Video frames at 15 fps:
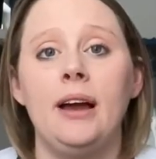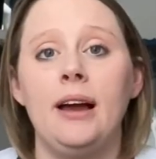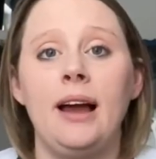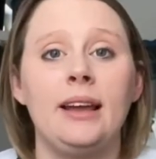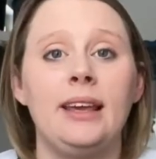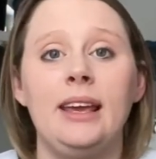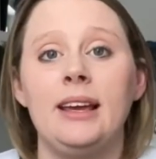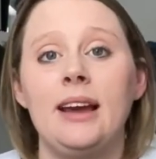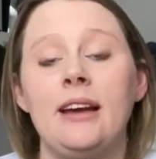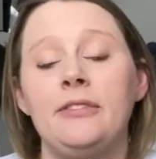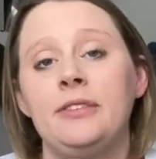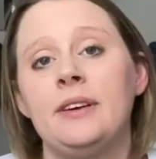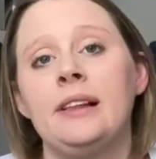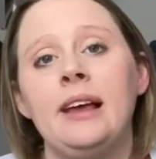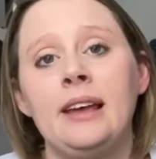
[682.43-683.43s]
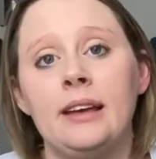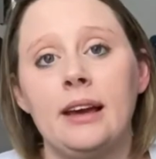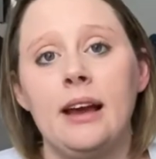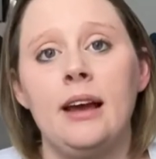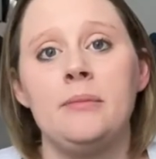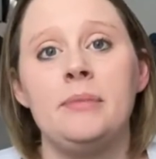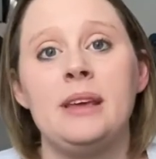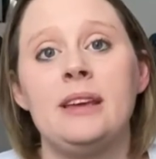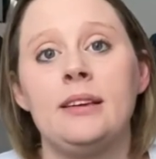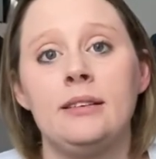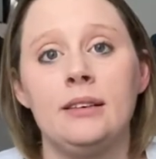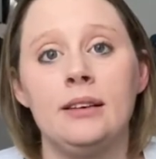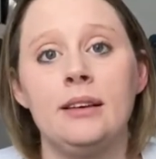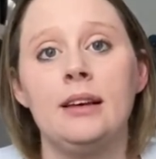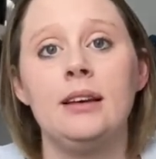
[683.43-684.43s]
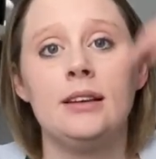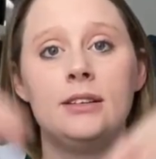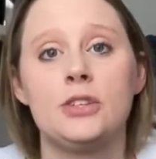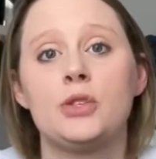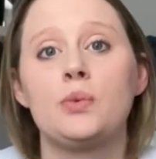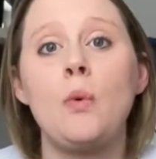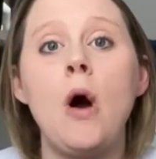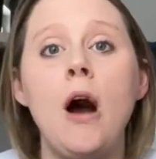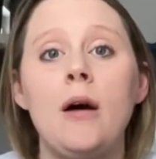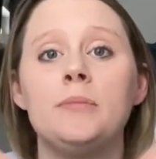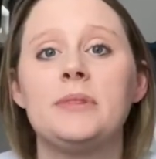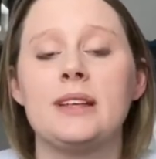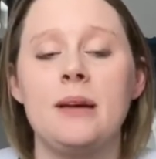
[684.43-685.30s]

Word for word: I can't, I feel like I'm being swamped.